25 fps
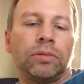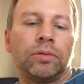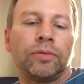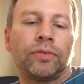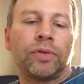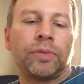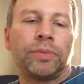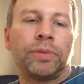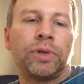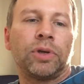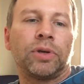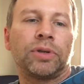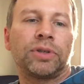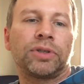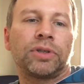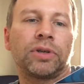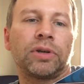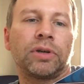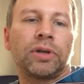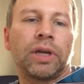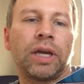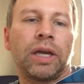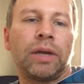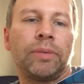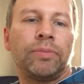from the All
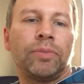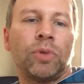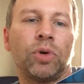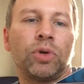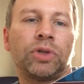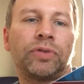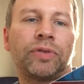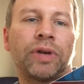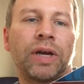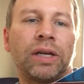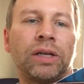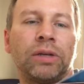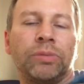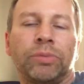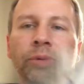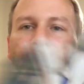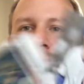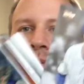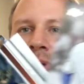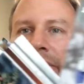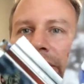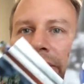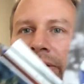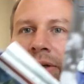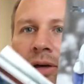Star game, most valuable
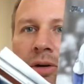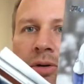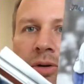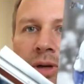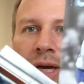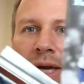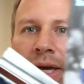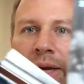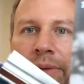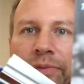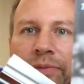player. Okay,